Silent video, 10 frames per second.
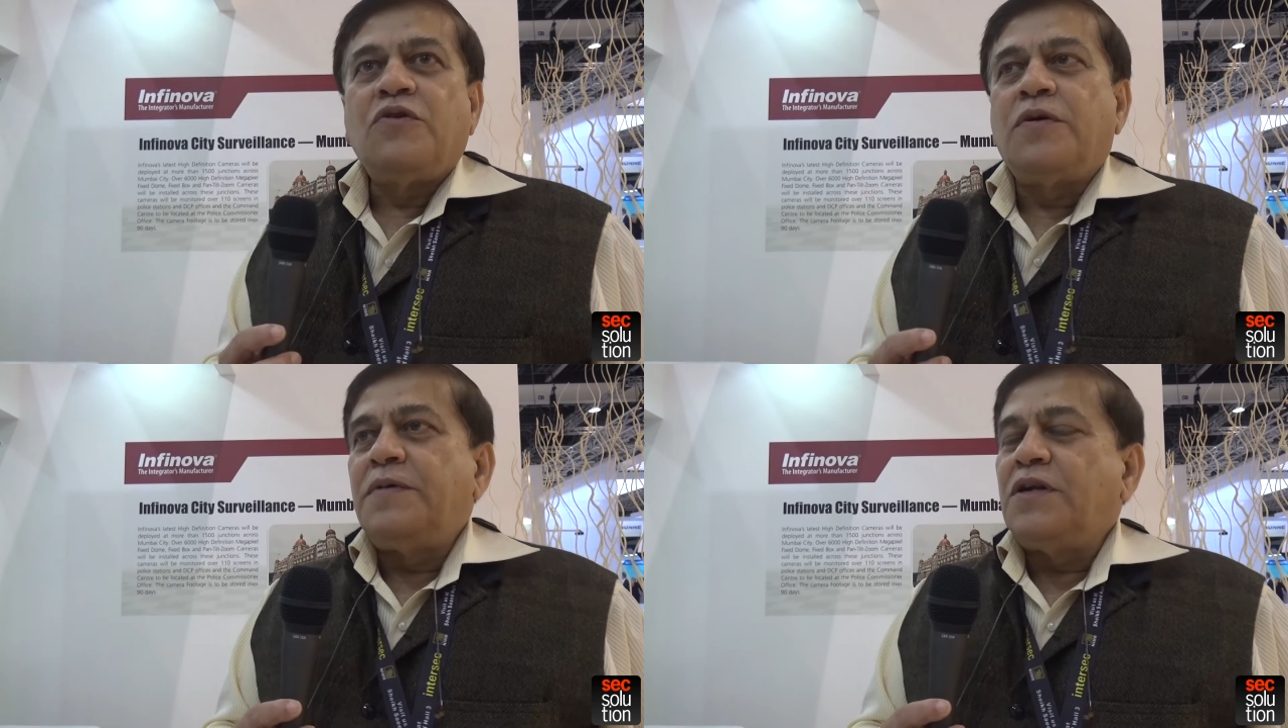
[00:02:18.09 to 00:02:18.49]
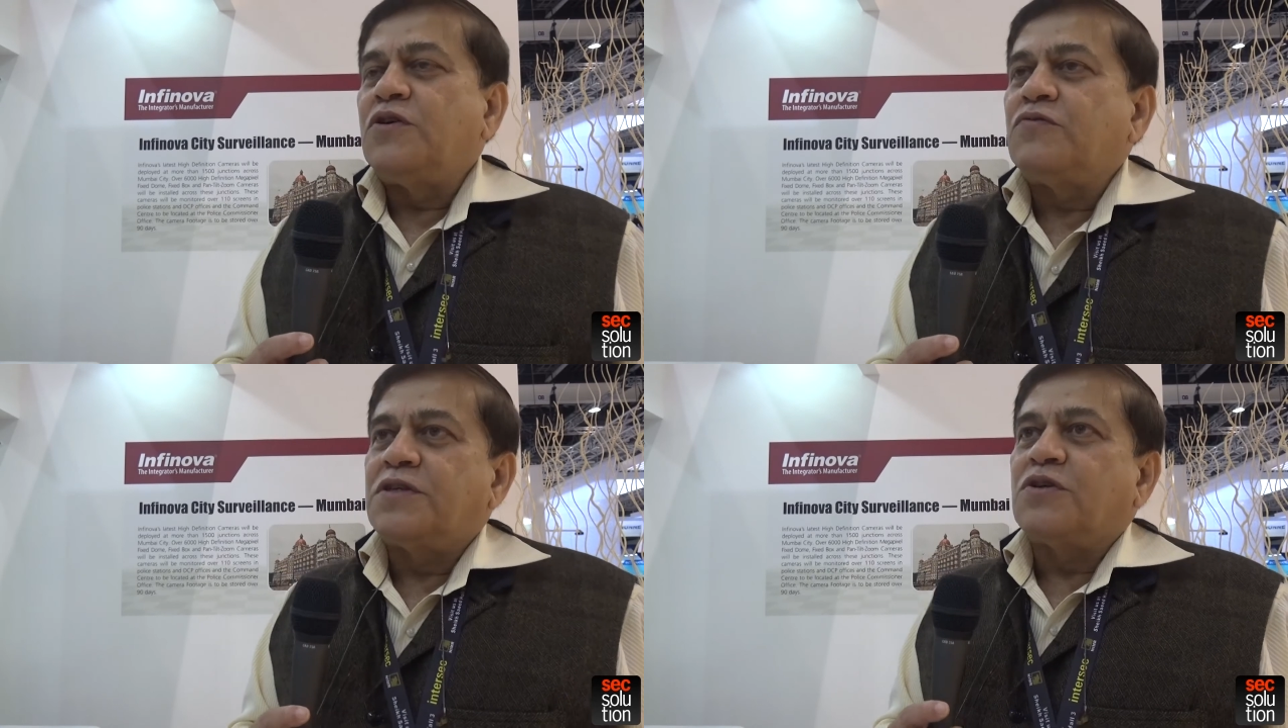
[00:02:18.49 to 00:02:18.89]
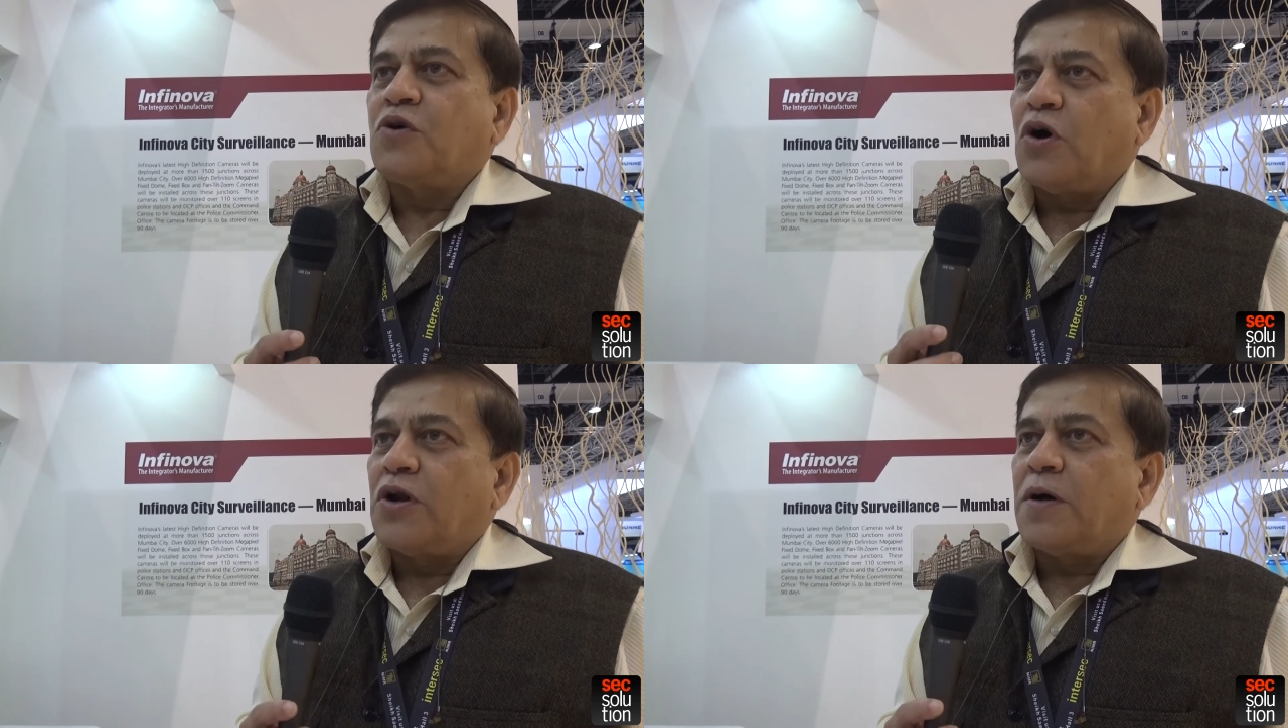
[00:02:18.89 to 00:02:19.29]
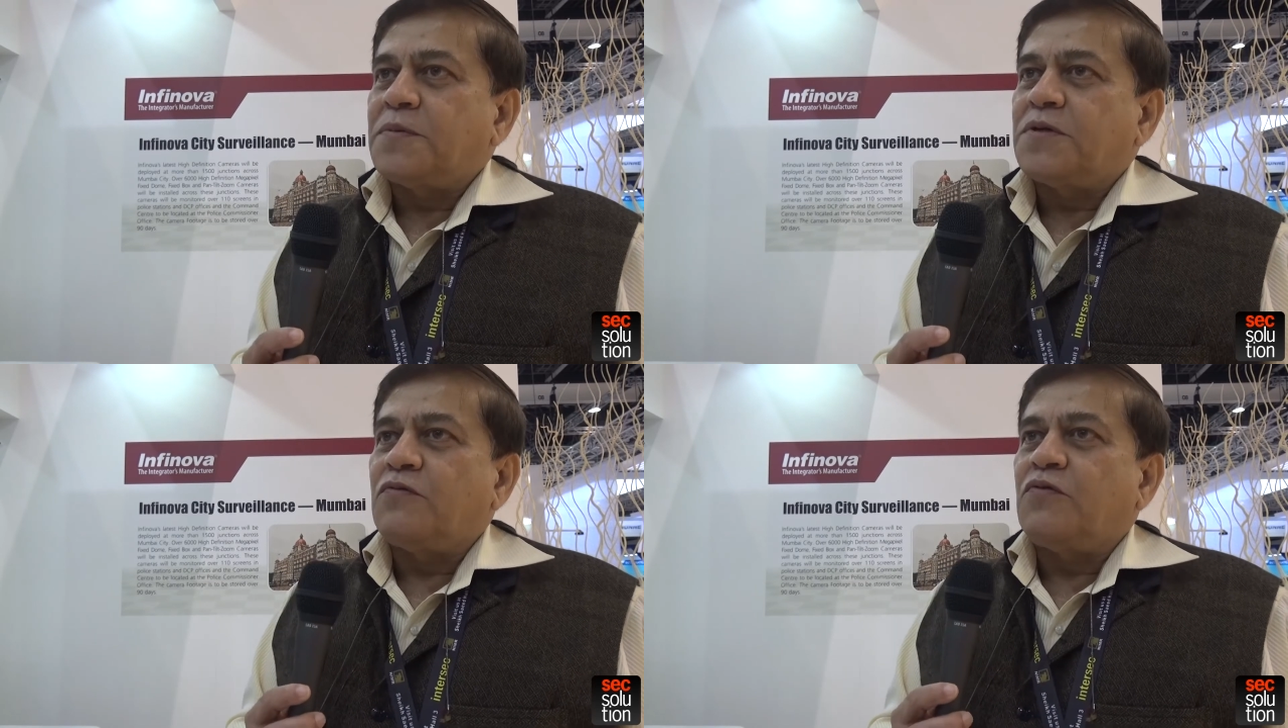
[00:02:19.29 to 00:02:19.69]
Nobody knows what's a con
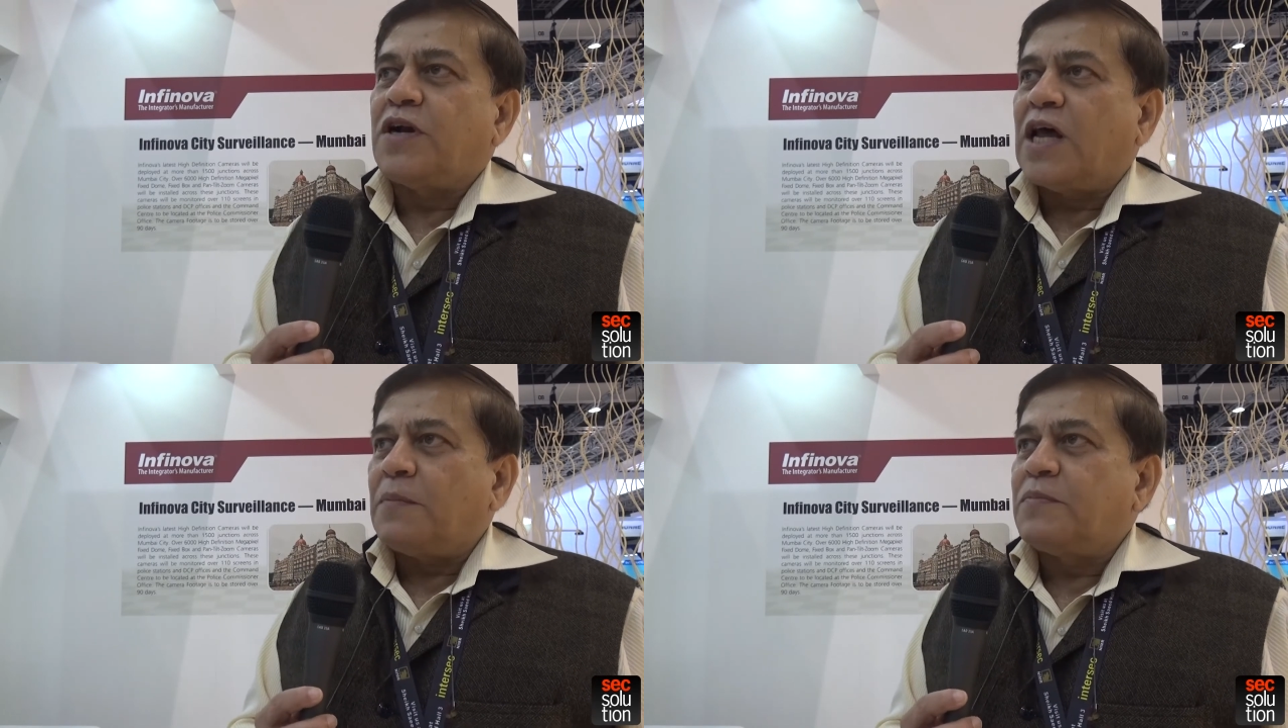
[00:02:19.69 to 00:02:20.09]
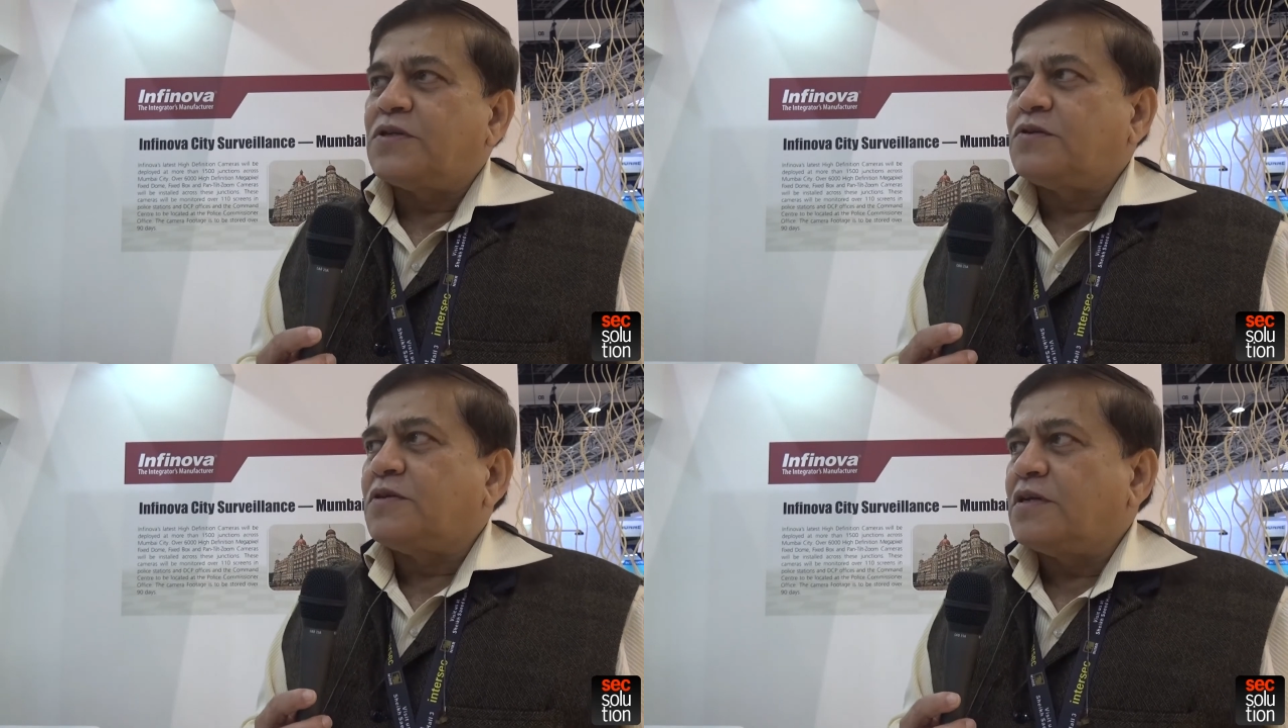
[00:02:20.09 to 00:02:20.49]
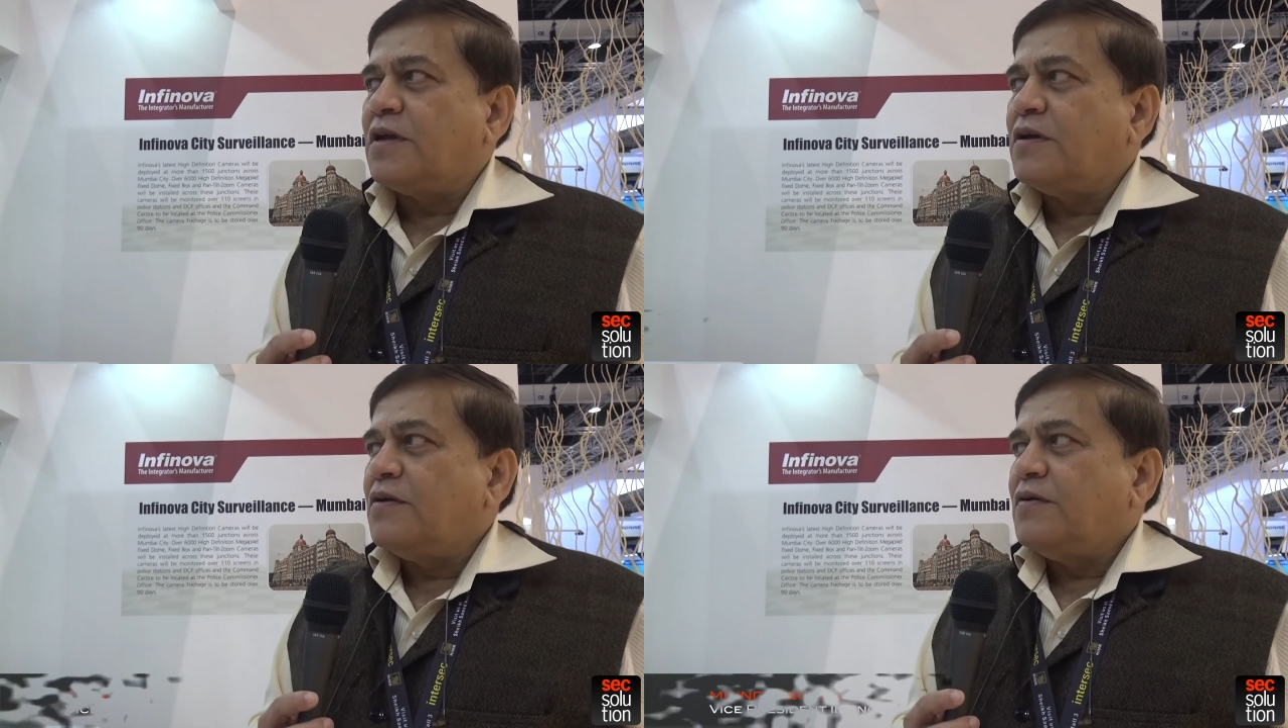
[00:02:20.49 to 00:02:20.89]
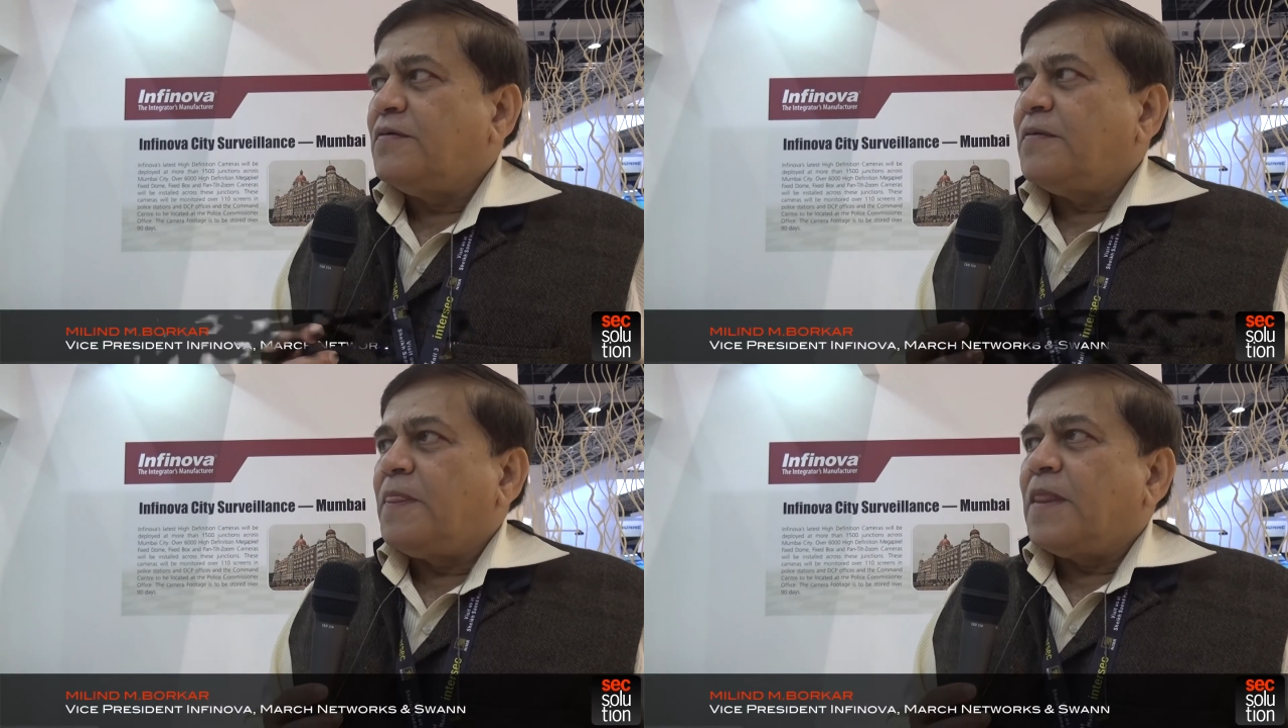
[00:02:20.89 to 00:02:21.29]
ops, what happens to
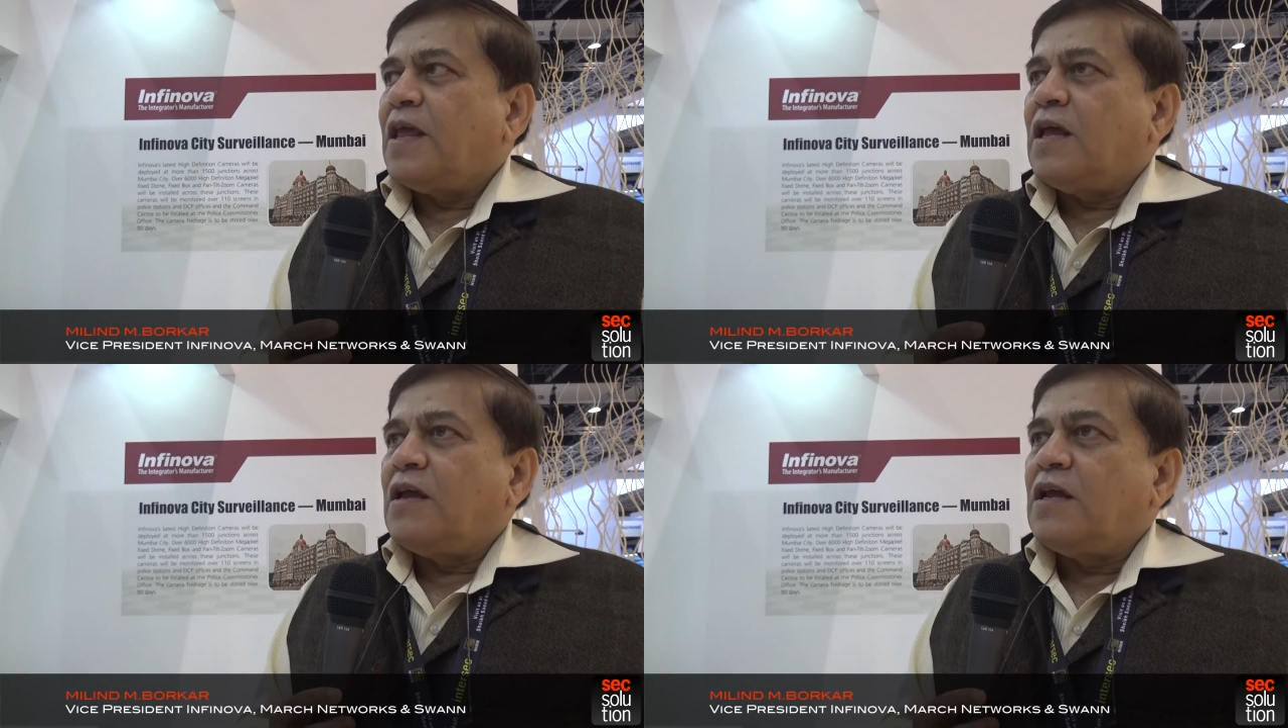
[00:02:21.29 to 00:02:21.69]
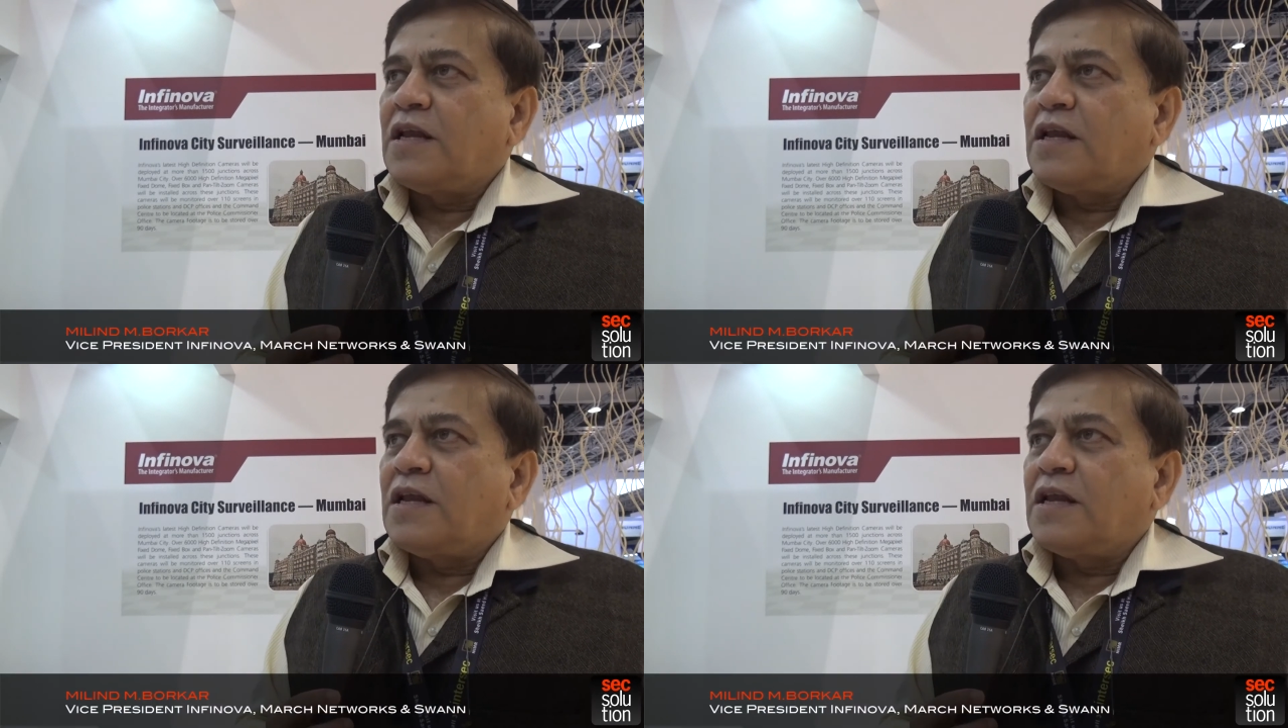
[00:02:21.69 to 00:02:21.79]
the,